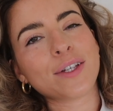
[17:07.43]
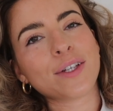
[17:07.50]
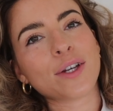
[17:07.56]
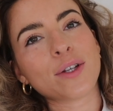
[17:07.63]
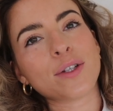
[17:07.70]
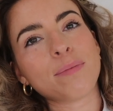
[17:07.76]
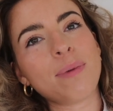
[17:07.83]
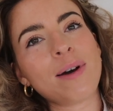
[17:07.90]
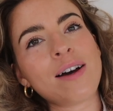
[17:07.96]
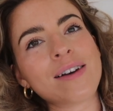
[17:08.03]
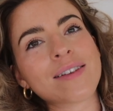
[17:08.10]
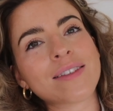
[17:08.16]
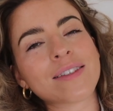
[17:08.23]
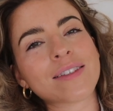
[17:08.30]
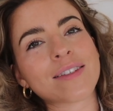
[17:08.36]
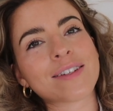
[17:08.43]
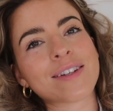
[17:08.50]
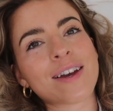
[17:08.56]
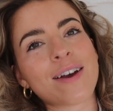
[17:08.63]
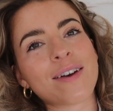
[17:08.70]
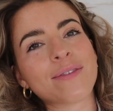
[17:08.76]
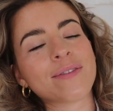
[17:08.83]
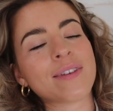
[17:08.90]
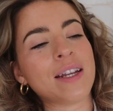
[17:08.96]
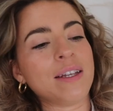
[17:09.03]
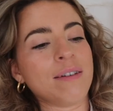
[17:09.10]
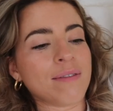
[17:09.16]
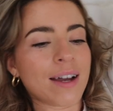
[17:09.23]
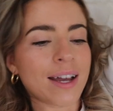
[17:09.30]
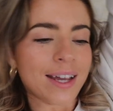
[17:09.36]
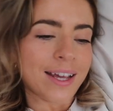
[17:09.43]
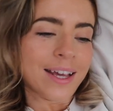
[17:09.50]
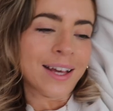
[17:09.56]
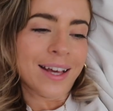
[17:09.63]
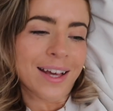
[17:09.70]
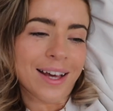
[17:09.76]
go to bars and stuff. Anyway,